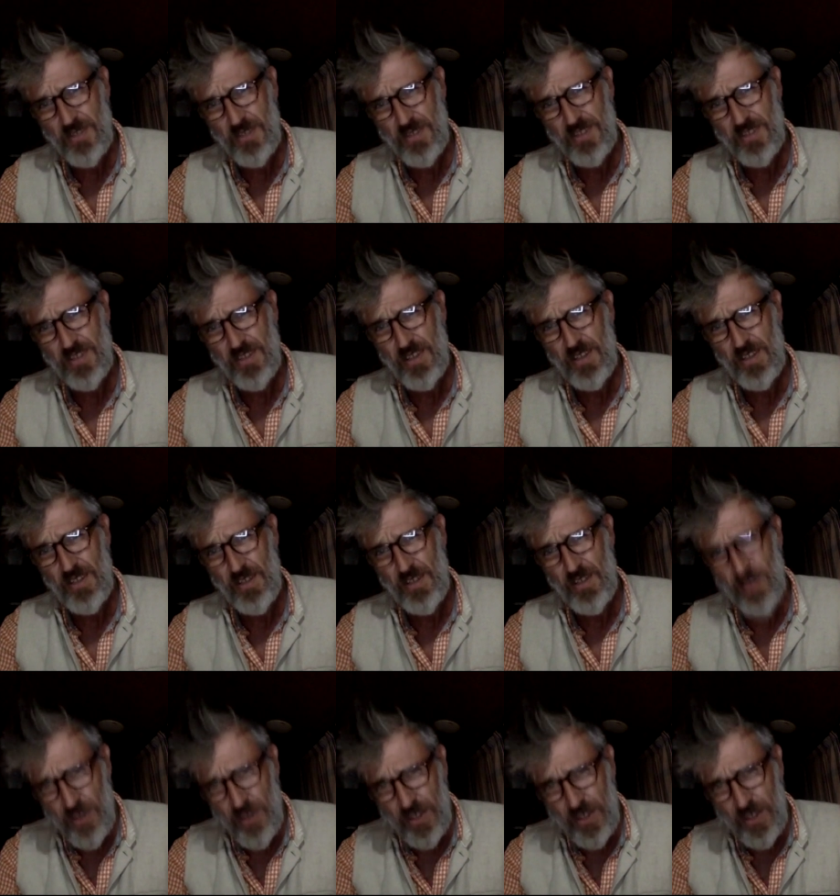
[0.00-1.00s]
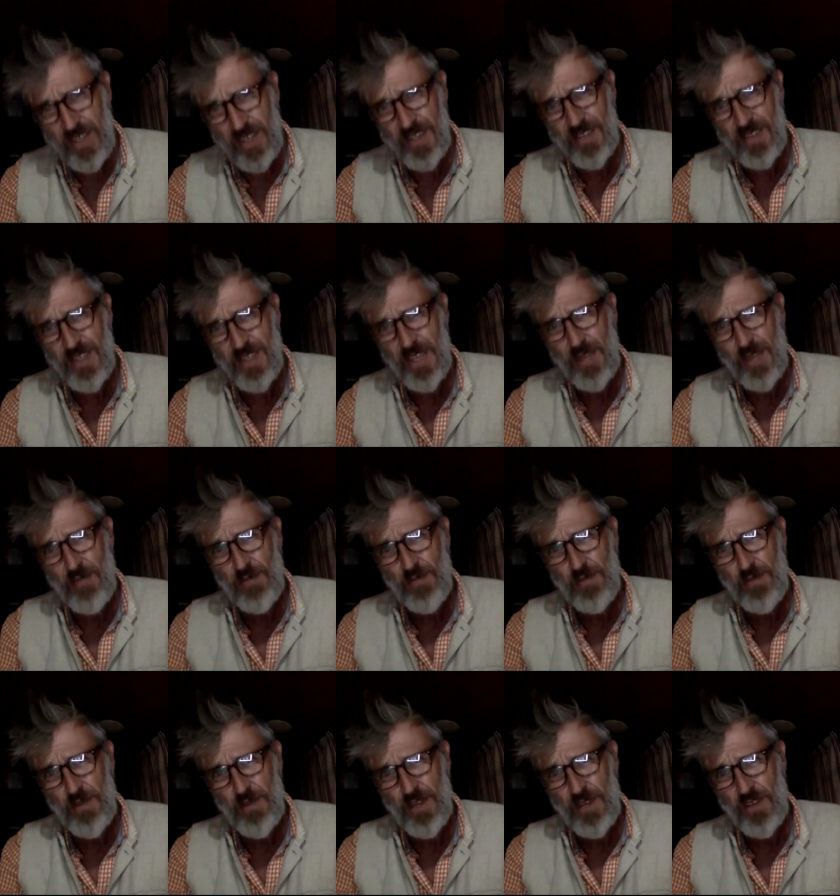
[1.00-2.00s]
and start looking at the
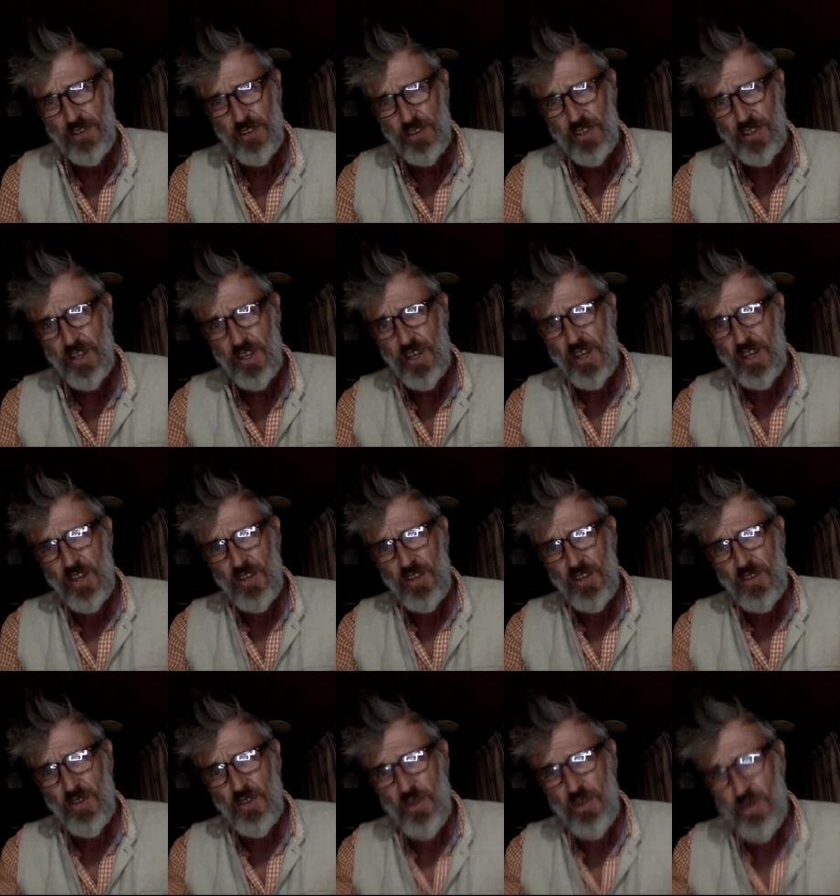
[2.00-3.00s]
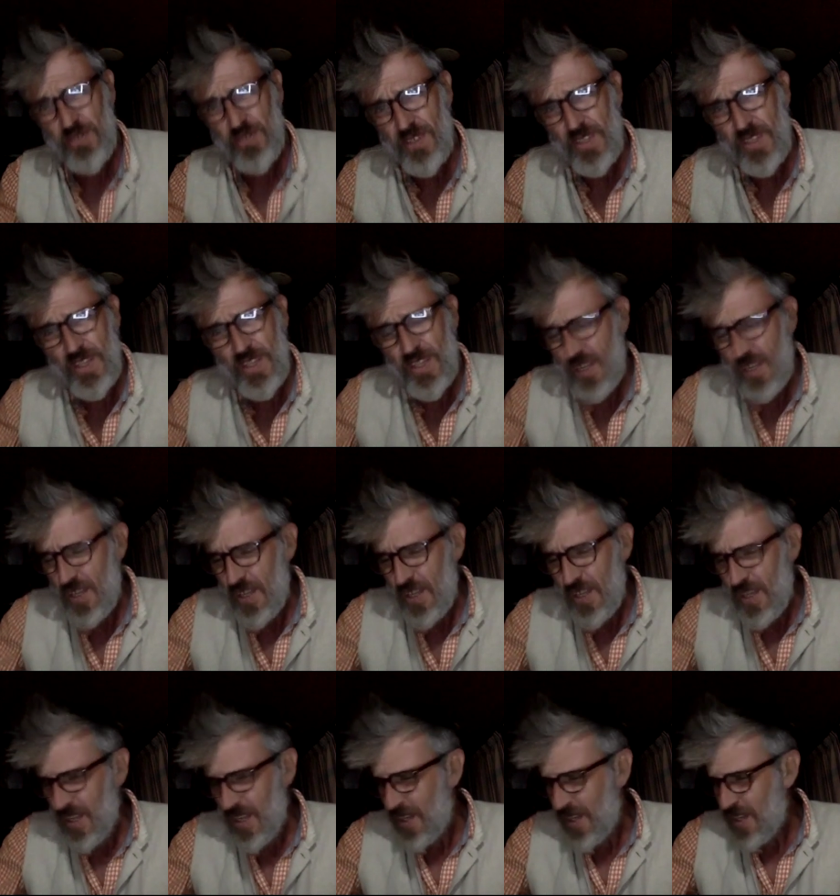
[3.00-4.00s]
information, not
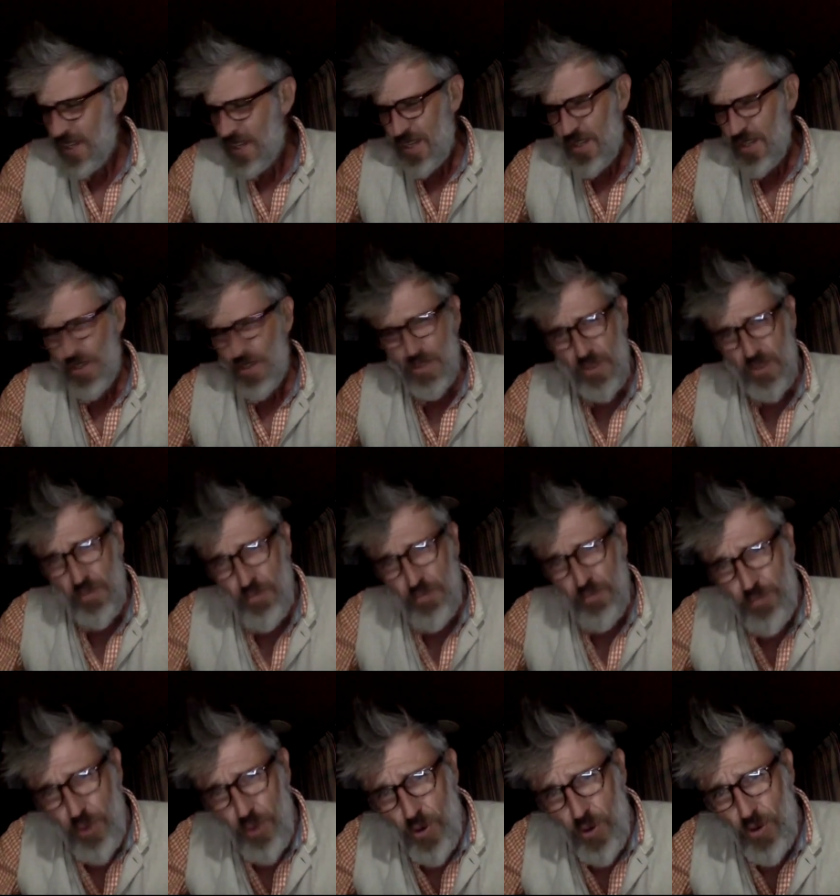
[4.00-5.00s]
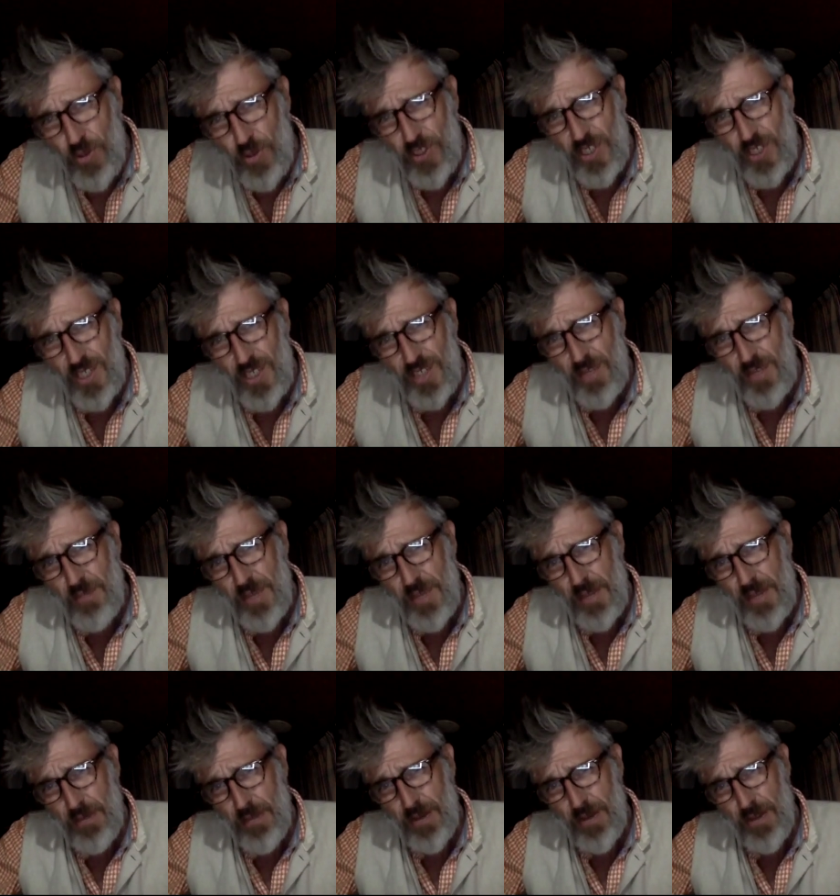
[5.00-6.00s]
the bullshit that
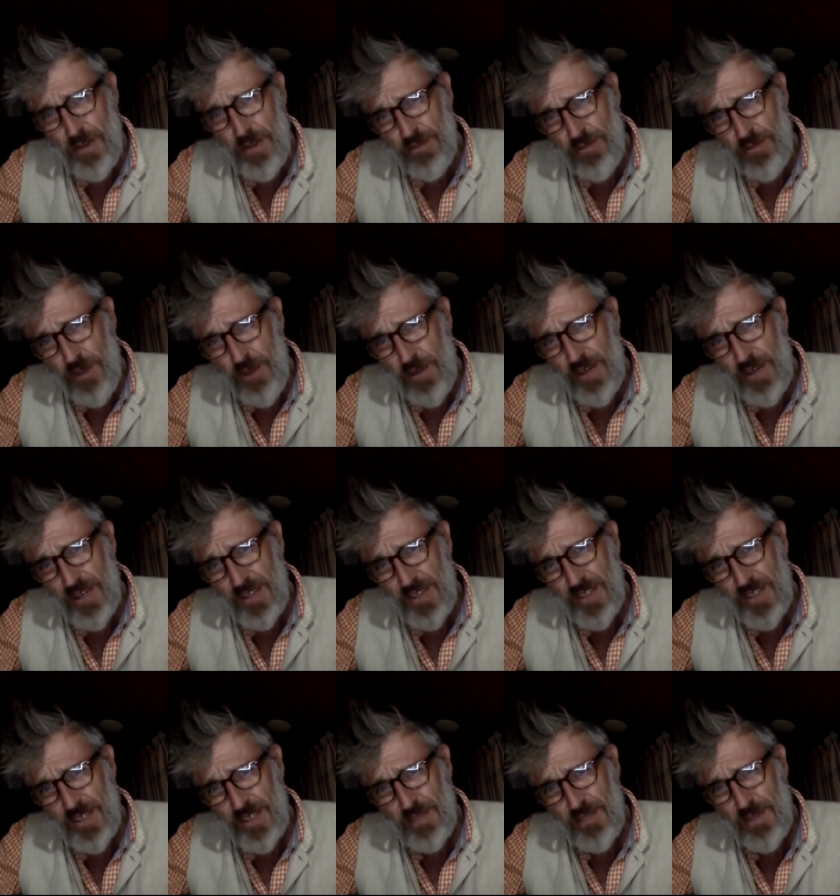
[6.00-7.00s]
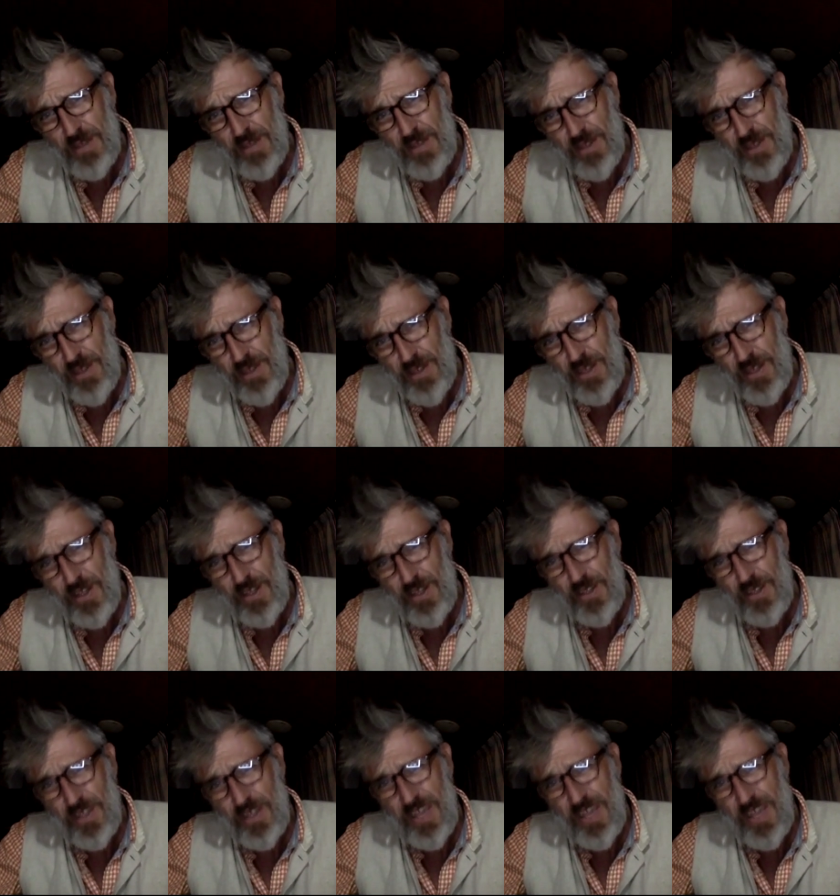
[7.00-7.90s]
people are throwing at this, but look at the